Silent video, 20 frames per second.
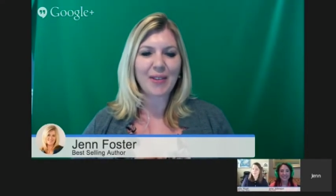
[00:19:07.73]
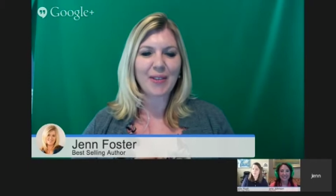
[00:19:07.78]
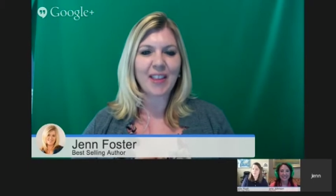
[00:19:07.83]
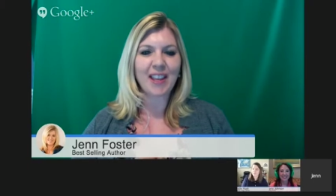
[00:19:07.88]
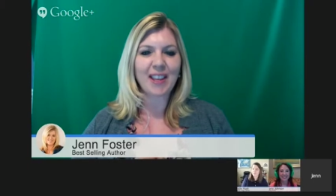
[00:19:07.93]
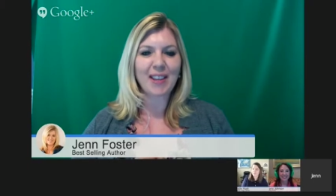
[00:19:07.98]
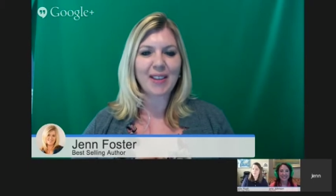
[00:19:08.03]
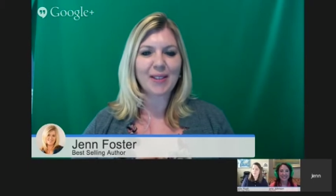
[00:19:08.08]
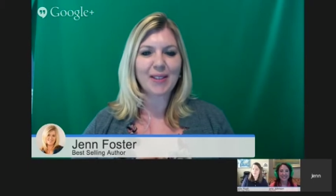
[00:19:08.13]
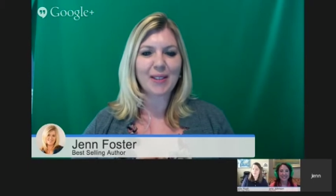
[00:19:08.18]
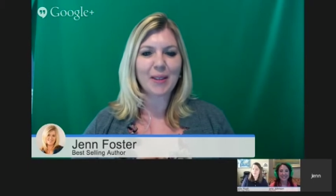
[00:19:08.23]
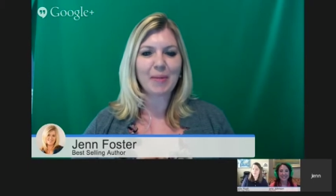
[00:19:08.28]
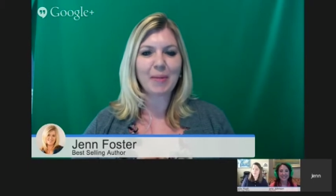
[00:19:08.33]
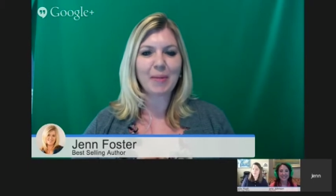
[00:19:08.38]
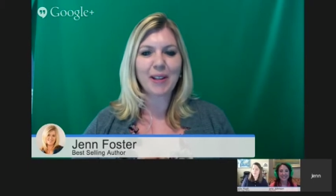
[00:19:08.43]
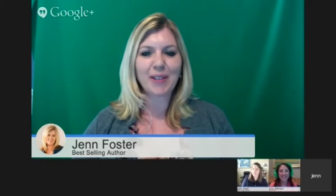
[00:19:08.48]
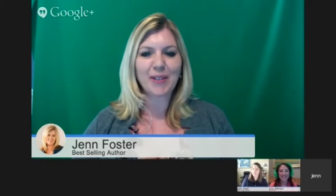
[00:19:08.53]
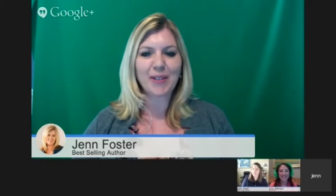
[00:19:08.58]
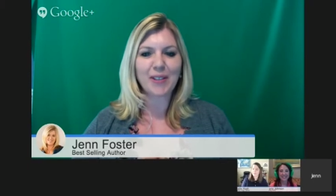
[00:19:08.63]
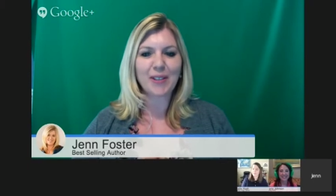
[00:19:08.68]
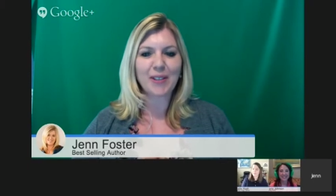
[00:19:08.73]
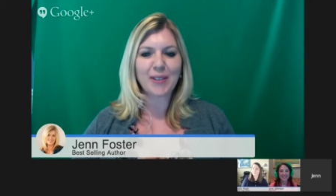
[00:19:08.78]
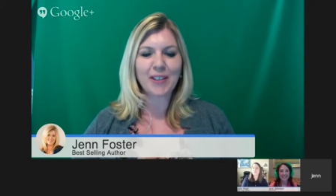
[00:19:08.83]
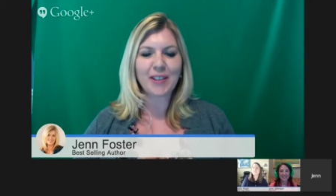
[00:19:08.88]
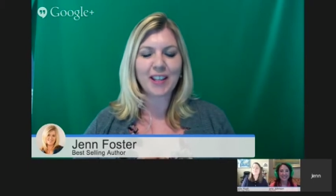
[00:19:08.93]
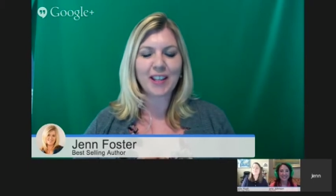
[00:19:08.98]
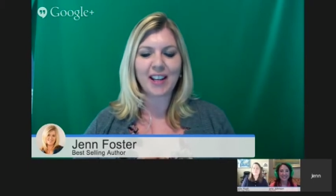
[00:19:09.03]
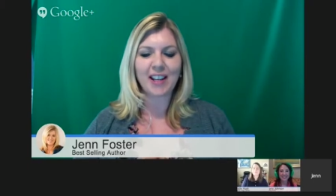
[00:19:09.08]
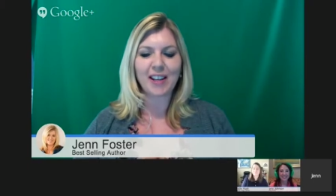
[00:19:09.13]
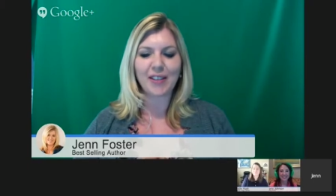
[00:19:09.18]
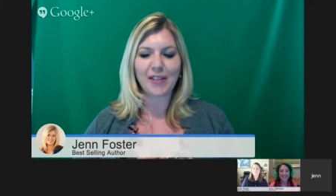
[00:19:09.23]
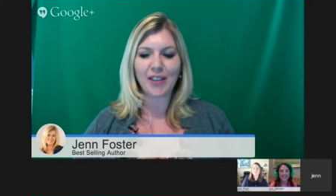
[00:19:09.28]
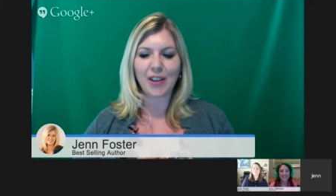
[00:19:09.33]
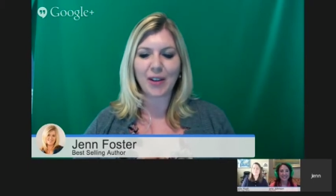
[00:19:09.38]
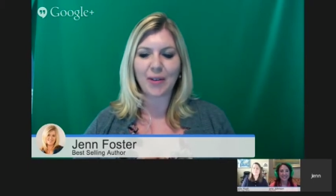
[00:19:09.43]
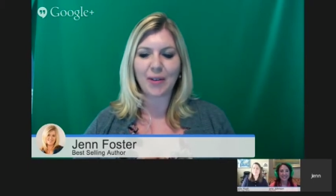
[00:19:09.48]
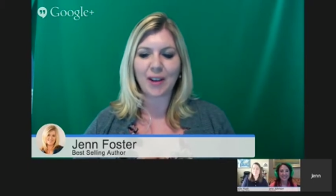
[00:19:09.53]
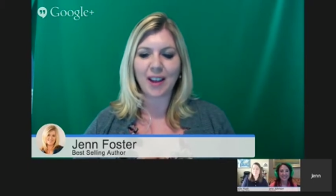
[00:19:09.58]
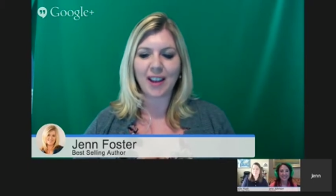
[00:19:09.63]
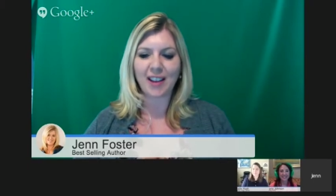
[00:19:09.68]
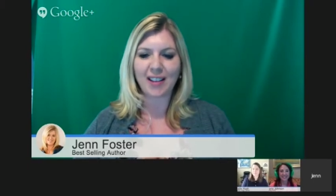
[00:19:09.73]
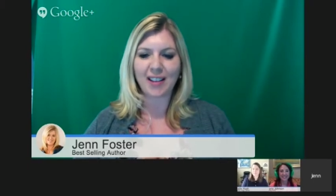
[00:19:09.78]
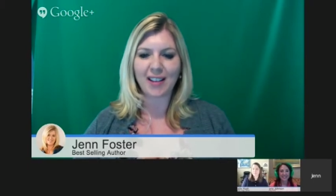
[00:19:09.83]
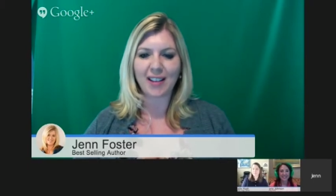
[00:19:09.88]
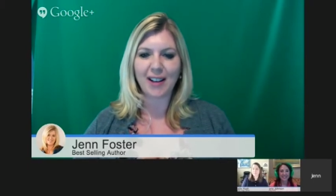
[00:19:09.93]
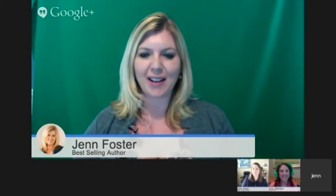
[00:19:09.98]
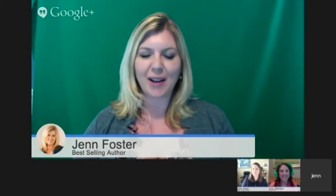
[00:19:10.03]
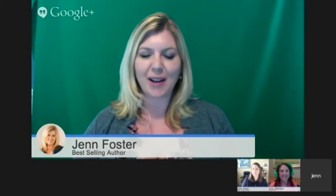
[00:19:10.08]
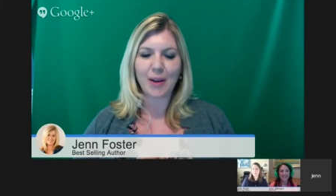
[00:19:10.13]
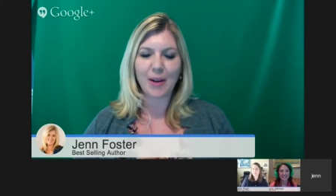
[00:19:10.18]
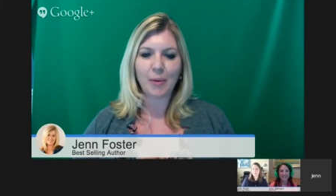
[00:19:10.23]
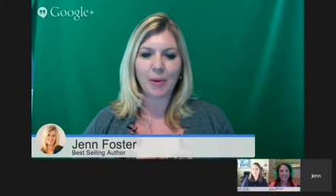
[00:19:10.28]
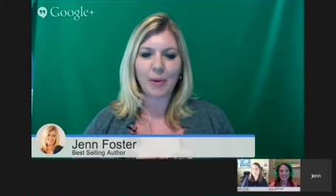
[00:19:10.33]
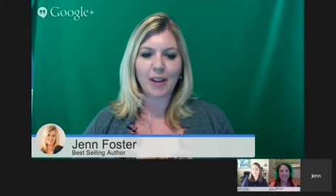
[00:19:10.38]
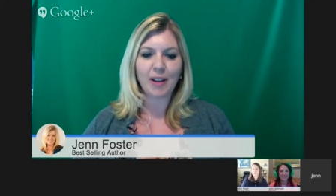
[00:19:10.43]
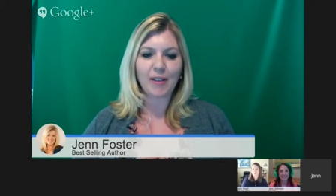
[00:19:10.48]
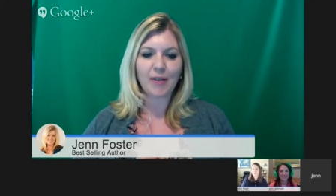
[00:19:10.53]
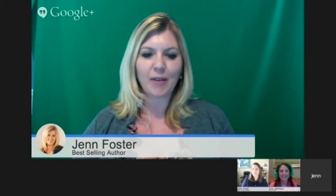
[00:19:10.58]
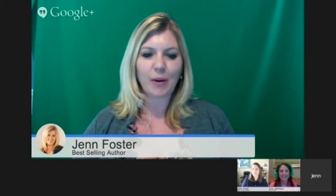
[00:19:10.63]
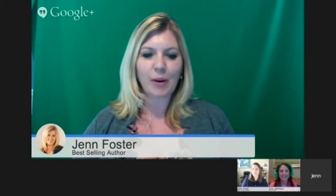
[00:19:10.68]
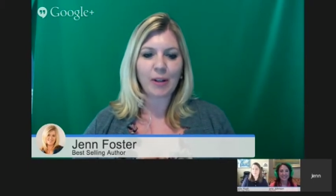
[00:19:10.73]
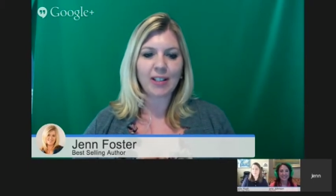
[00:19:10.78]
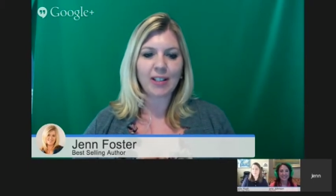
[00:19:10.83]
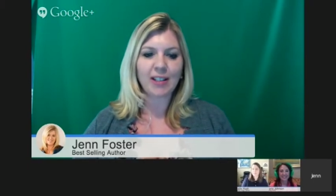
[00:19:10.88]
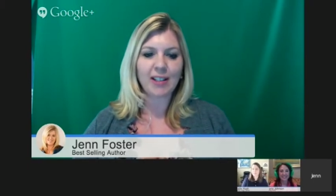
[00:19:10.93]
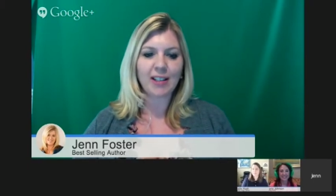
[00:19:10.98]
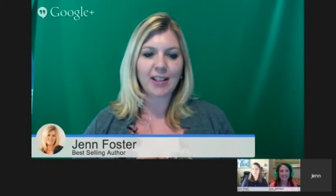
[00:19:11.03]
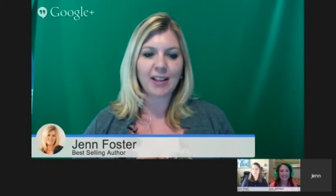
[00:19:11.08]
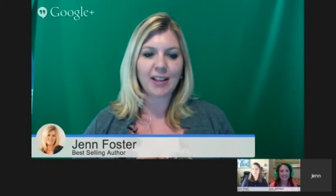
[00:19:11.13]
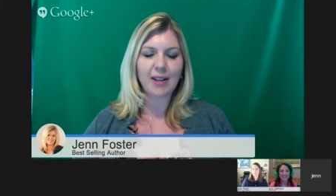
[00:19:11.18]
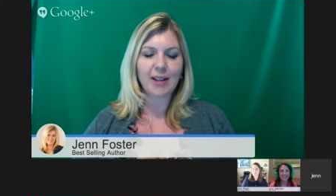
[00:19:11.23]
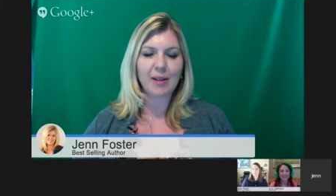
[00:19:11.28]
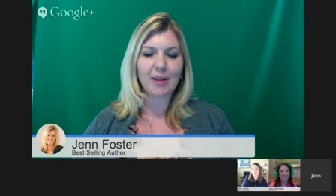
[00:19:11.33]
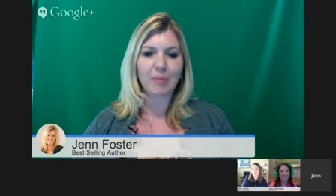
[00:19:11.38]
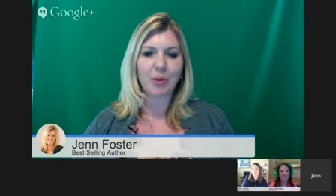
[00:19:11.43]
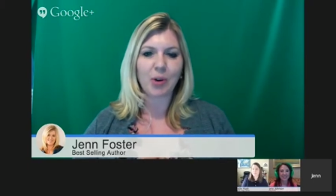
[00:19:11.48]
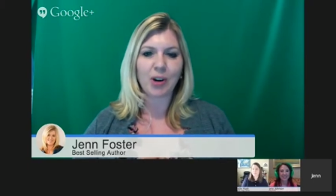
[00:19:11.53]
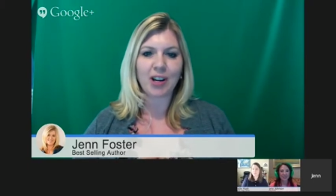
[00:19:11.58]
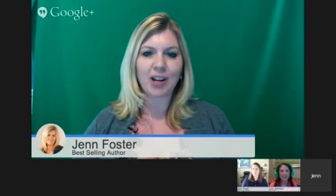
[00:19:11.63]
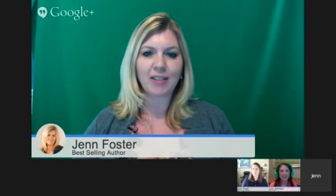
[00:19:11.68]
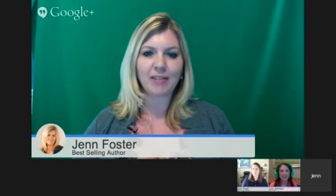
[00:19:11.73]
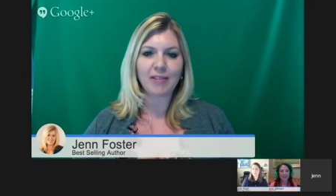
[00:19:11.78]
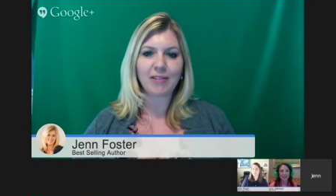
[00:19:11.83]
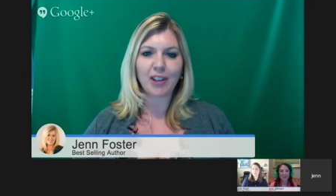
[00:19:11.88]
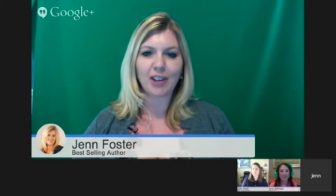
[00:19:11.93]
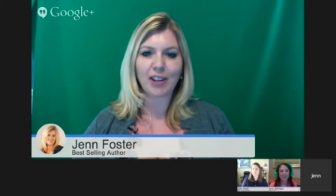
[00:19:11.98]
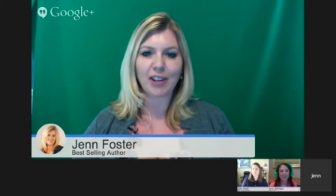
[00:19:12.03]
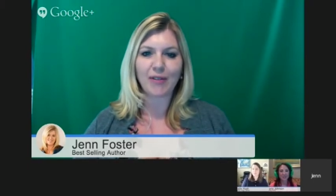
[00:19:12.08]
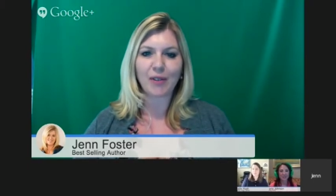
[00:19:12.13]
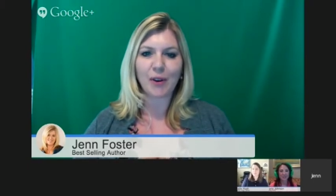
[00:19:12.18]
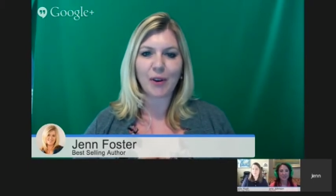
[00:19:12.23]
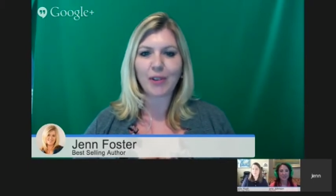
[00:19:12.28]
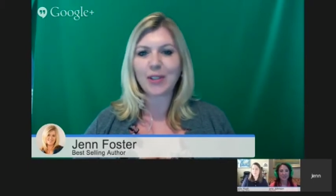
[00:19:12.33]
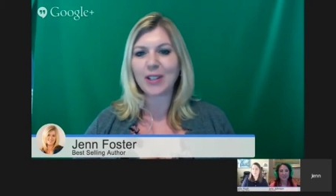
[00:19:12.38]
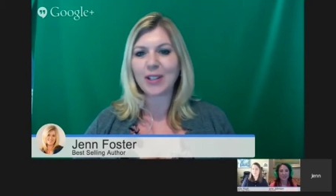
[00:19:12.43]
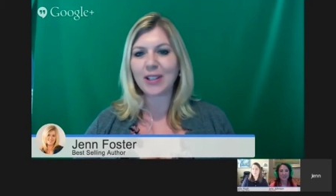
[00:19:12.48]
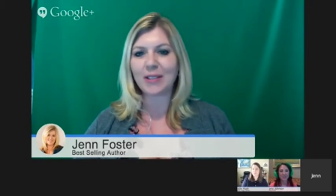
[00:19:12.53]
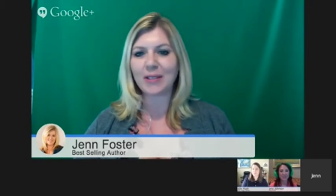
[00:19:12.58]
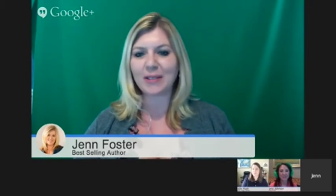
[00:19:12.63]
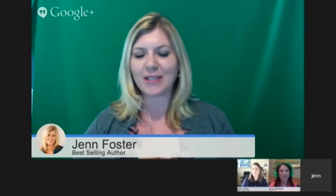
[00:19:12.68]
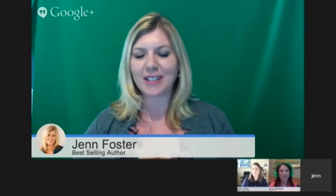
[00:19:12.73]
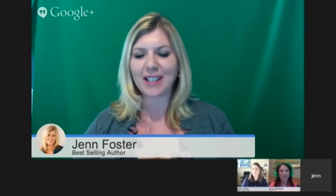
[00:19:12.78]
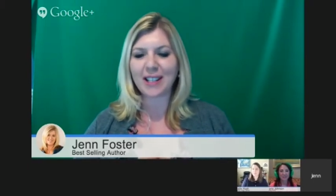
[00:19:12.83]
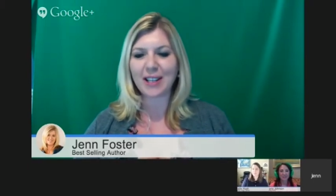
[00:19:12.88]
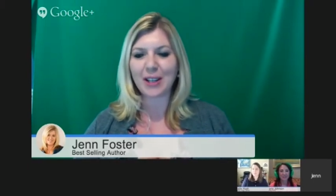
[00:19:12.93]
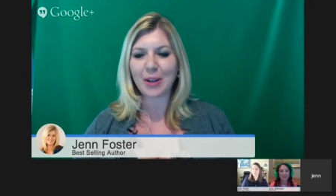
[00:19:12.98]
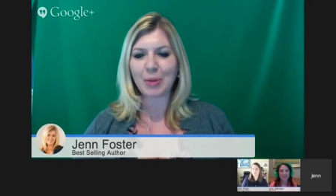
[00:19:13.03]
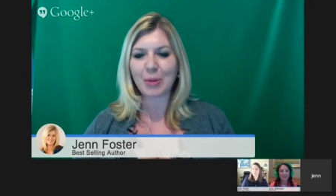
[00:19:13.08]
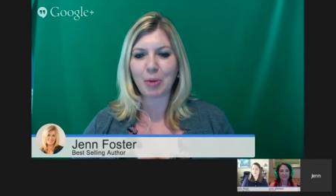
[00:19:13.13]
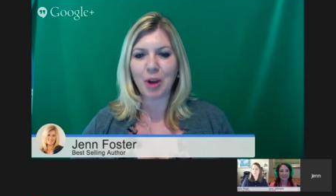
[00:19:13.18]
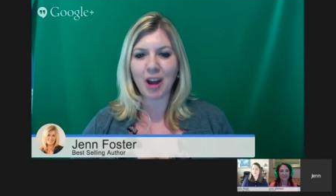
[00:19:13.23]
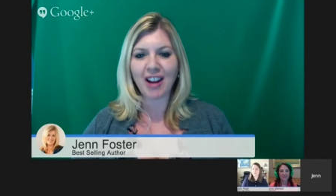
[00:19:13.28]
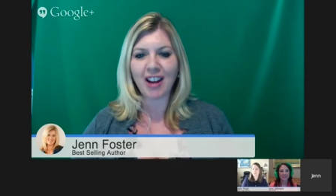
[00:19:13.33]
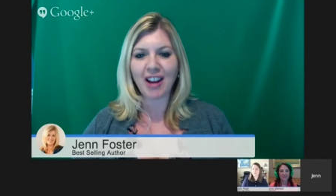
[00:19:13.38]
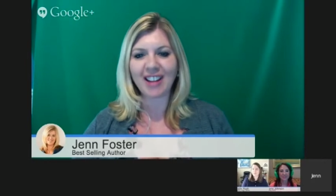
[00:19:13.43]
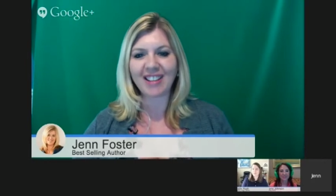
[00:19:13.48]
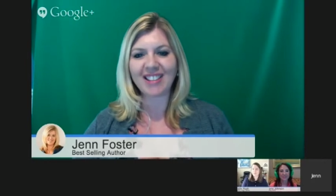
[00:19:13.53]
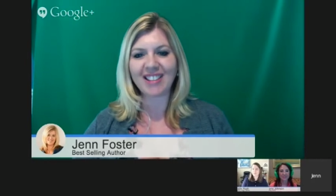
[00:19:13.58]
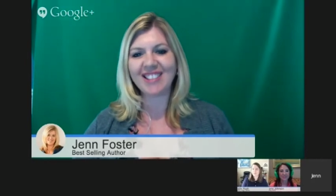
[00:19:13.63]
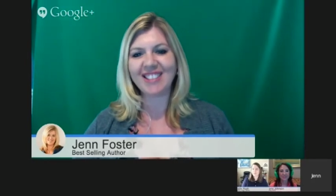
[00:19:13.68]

Thank you so much for doing the interview, and we look forward to hearing more and looking forward to seeing your product.